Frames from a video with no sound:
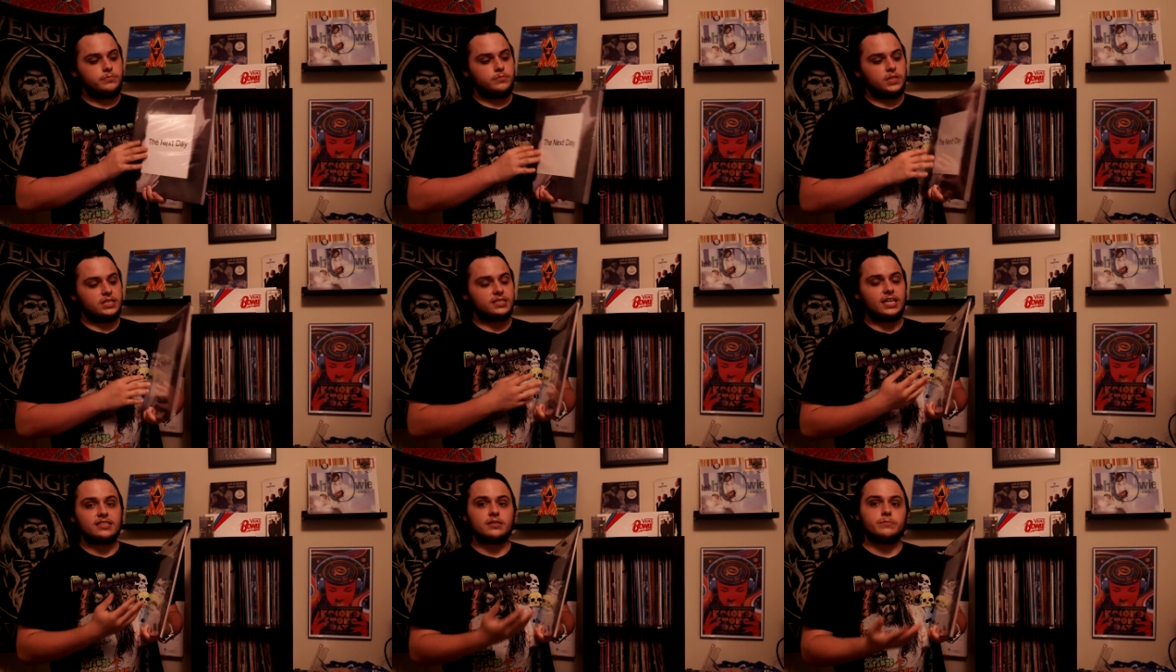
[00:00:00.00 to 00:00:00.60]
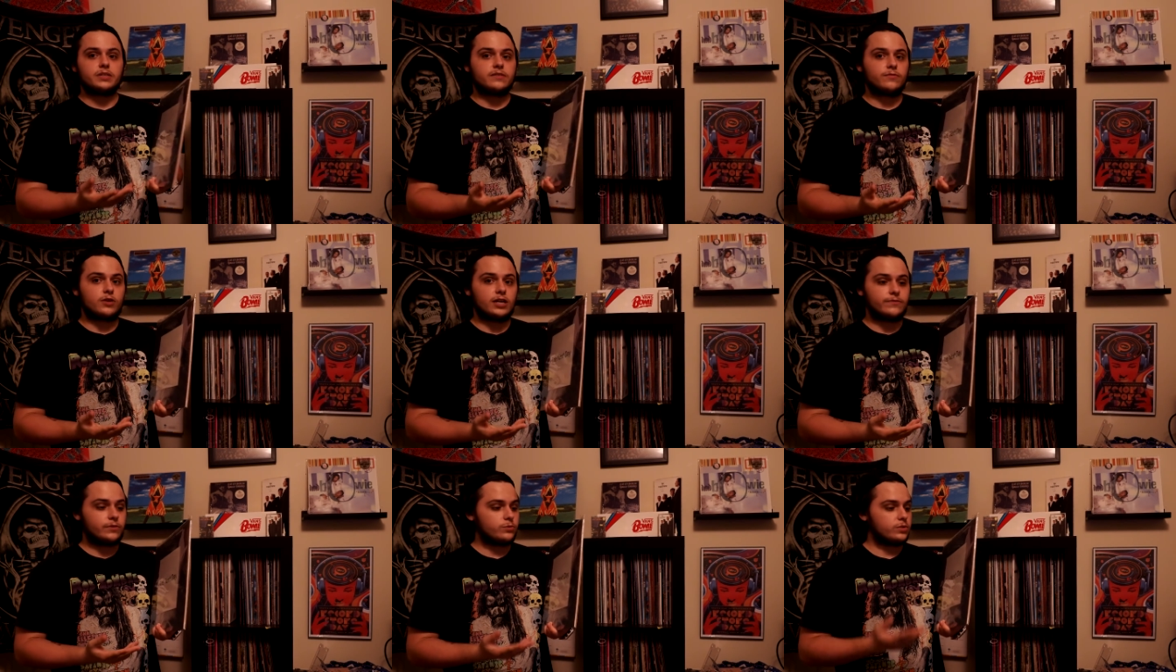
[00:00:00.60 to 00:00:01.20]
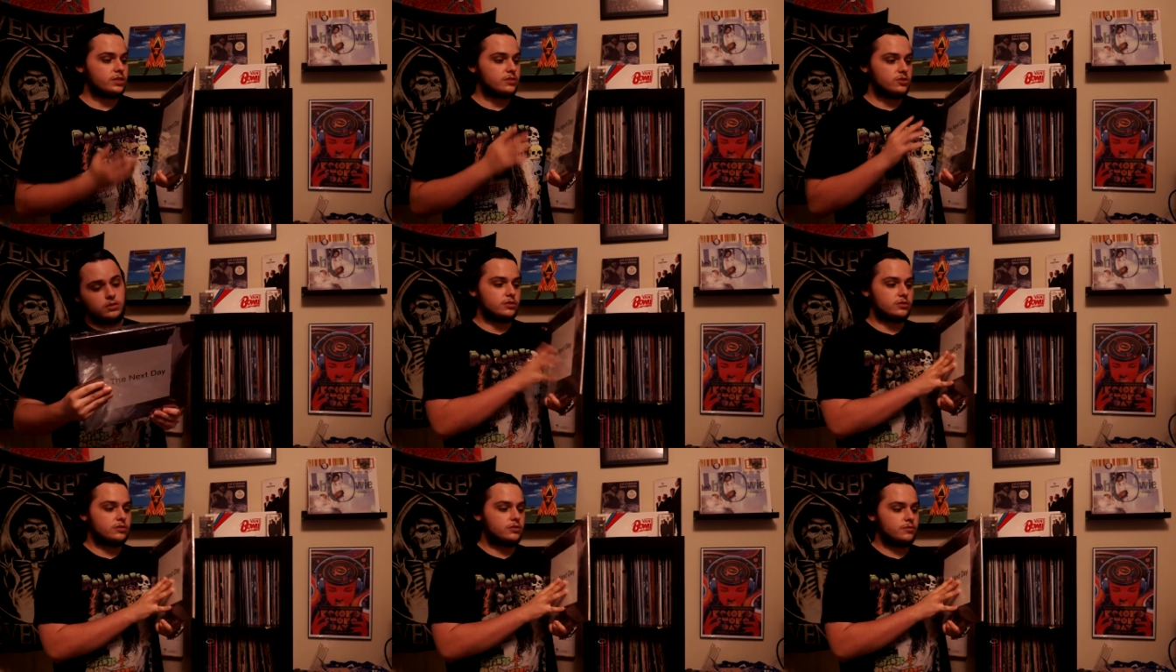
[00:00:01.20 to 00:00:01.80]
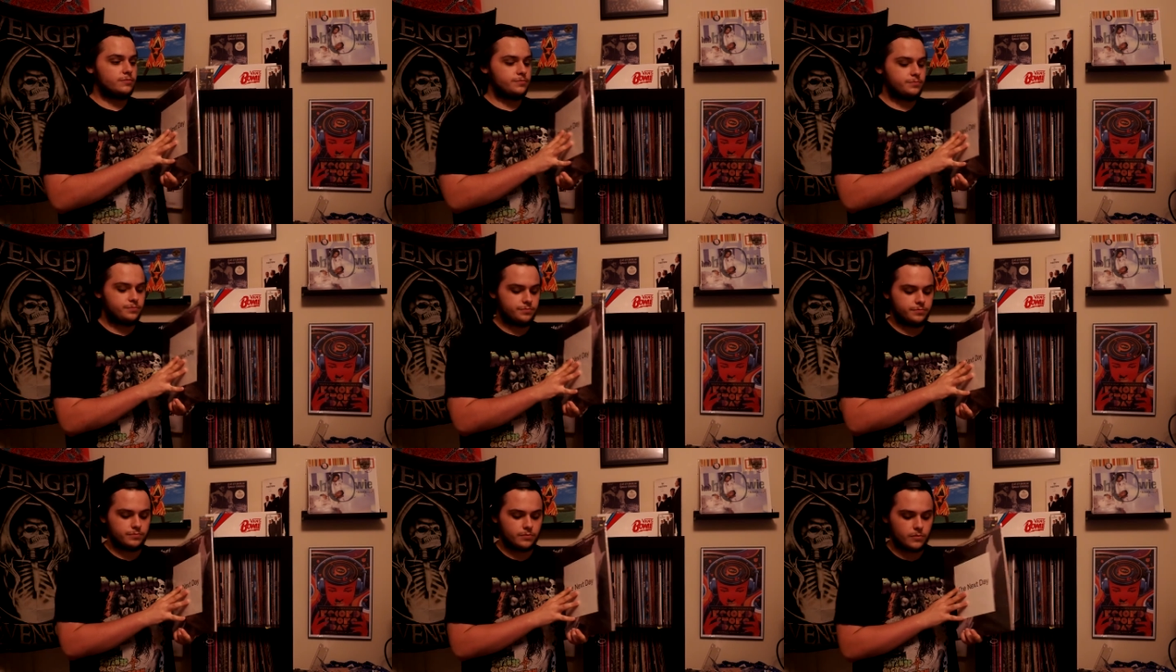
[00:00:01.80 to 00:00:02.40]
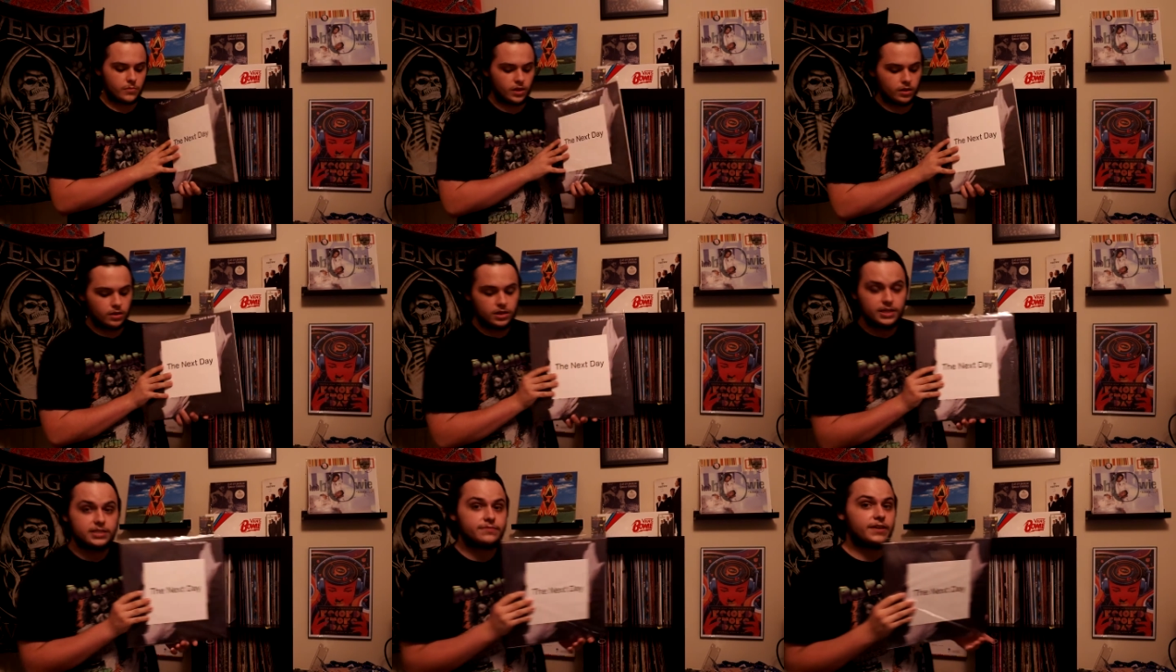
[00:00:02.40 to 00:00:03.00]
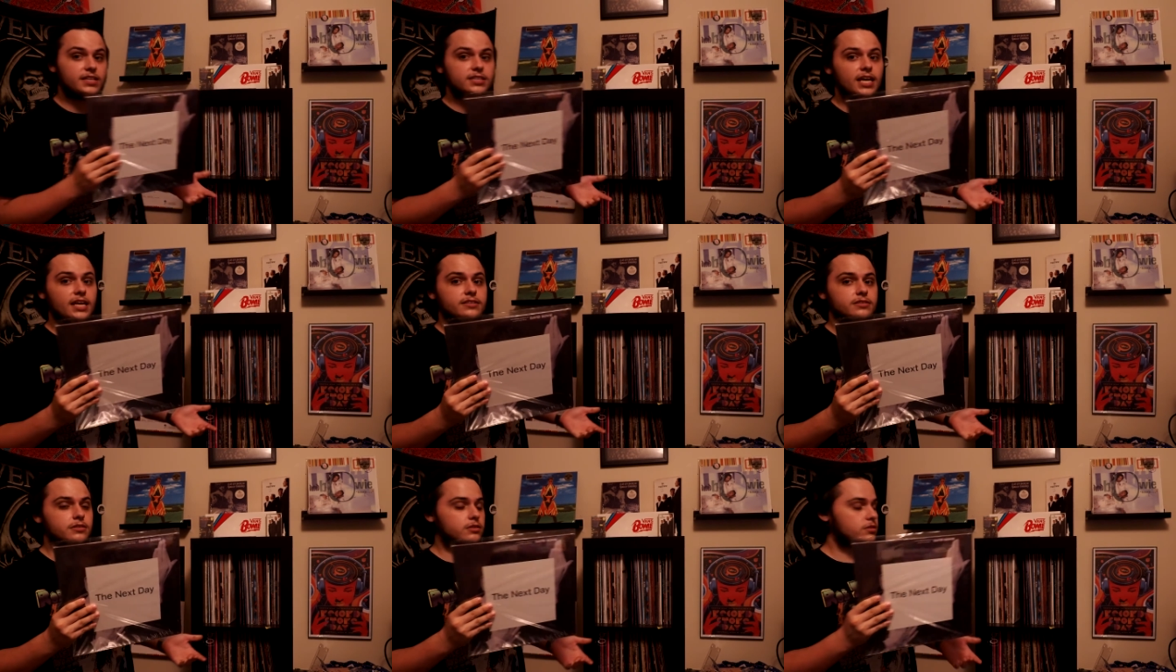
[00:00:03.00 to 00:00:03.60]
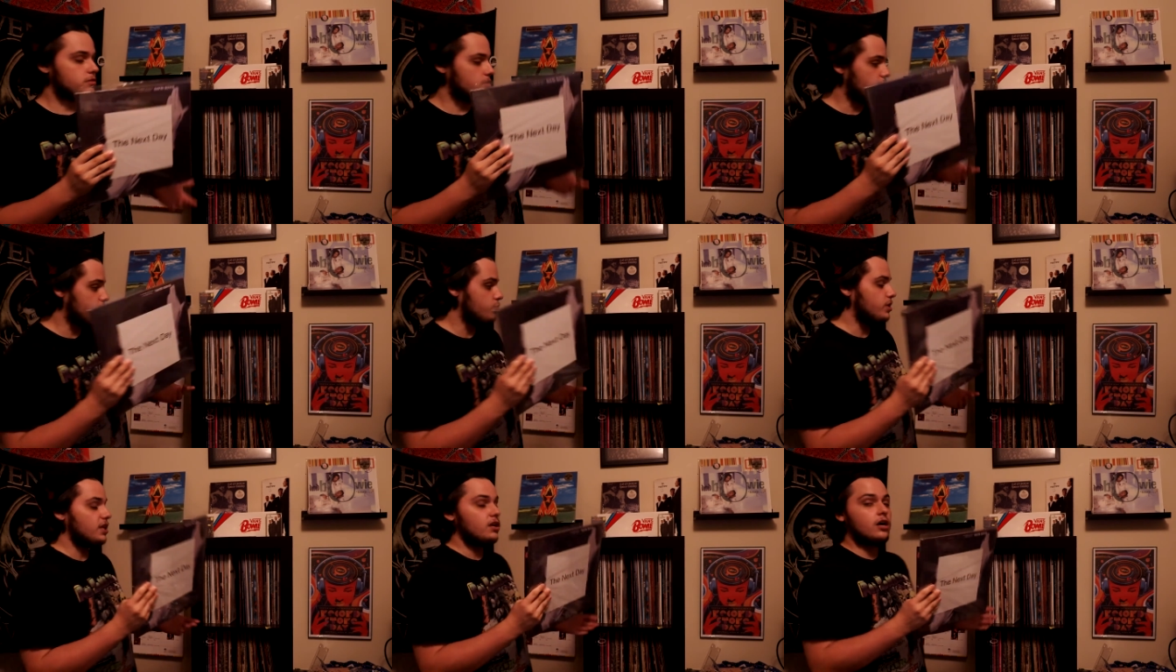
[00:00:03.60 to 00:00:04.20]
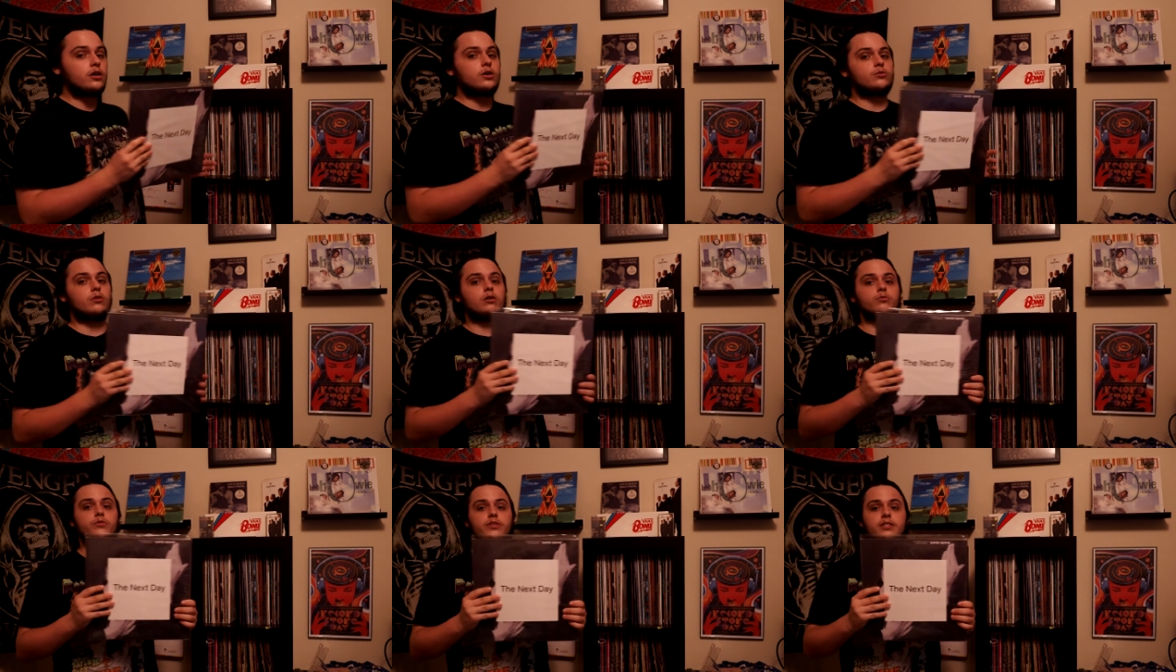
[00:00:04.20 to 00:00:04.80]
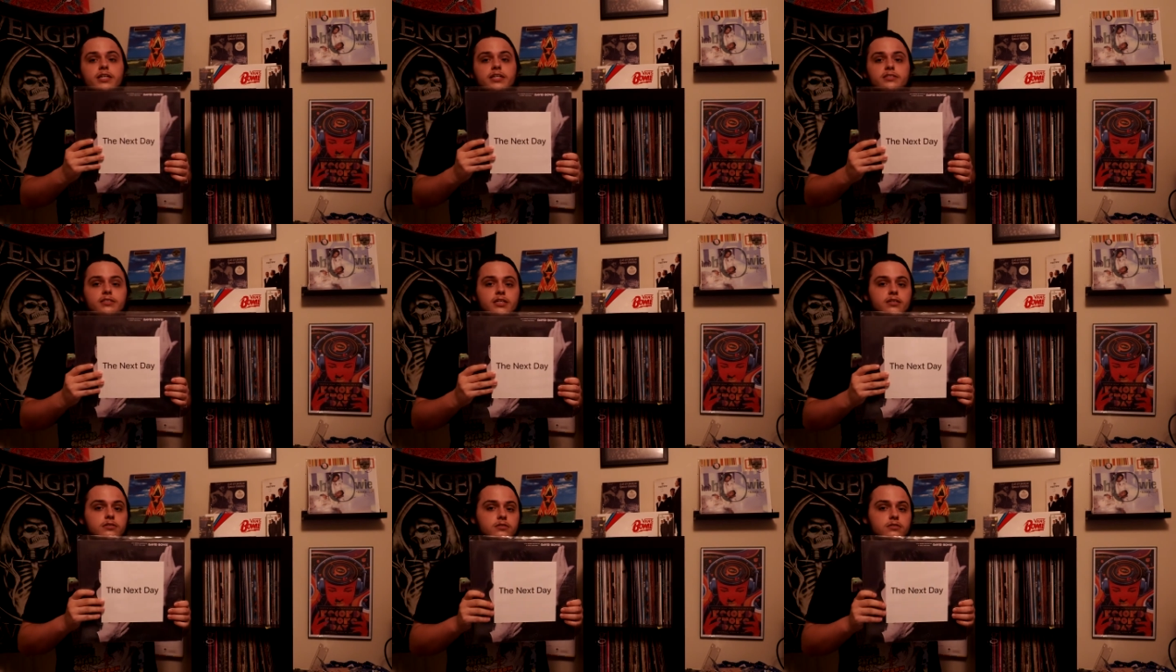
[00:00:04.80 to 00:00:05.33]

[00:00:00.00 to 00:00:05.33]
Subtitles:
It's got something for everyone. It's fantastic. Like, you cannot go wrong with The Next Day.